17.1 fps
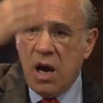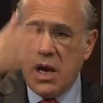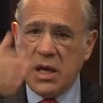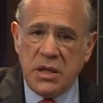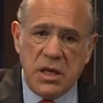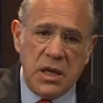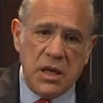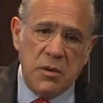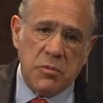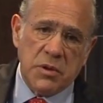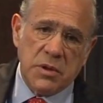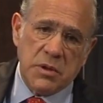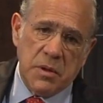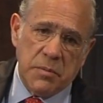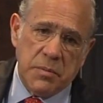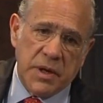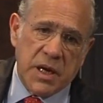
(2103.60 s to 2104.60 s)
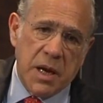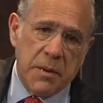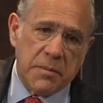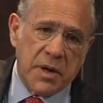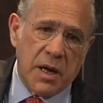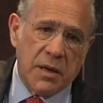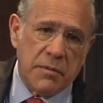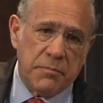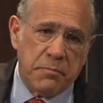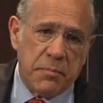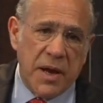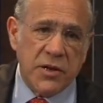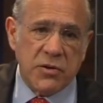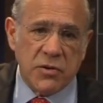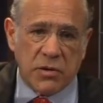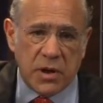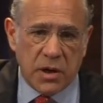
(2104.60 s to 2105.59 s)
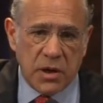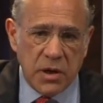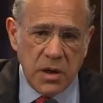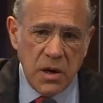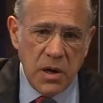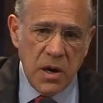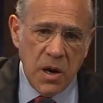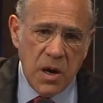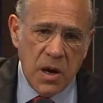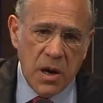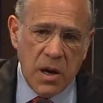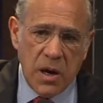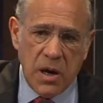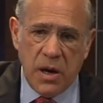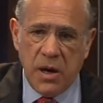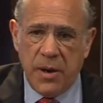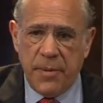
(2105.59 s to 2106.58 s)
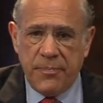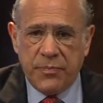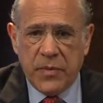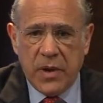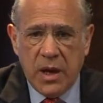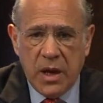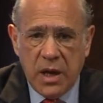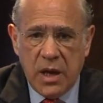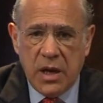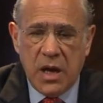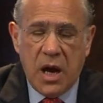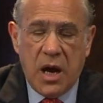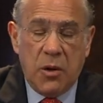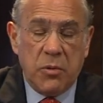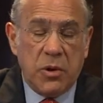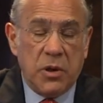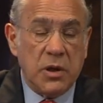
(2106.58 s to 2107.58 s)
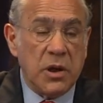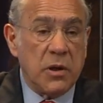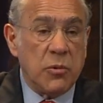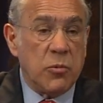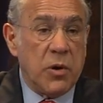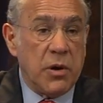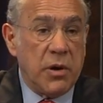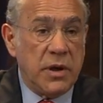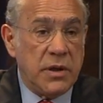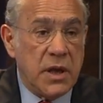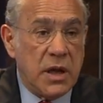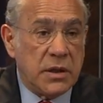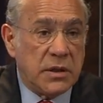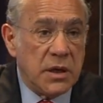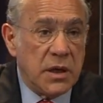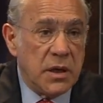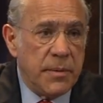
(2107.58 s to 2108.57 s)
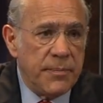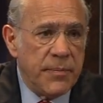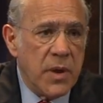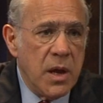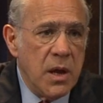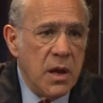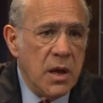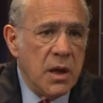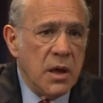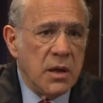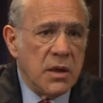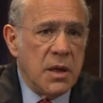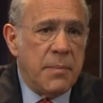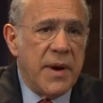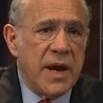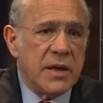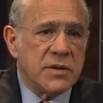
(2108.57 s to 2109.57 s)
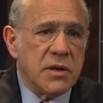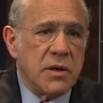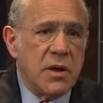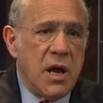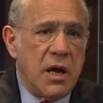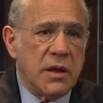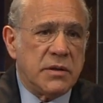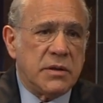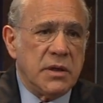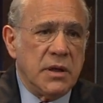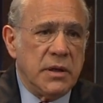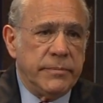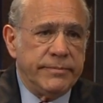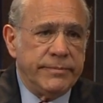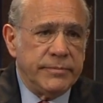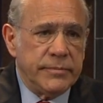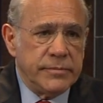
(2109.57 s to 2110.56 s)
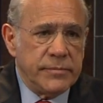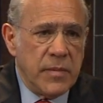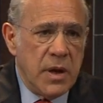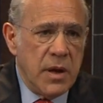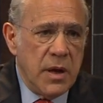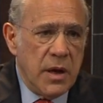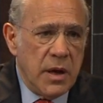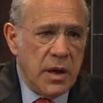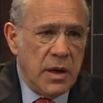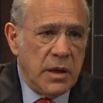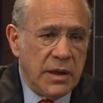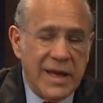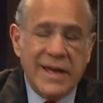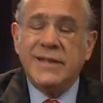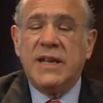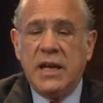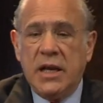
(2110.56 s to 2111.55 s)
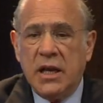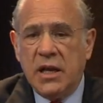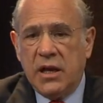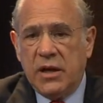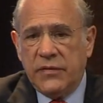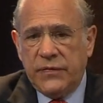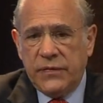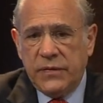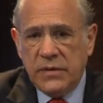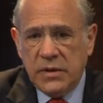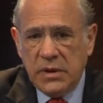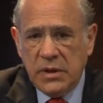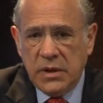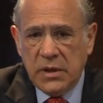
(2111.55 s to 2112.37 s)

and then it became kind of pendular, and now we're a little worried that the banks are not lending enough,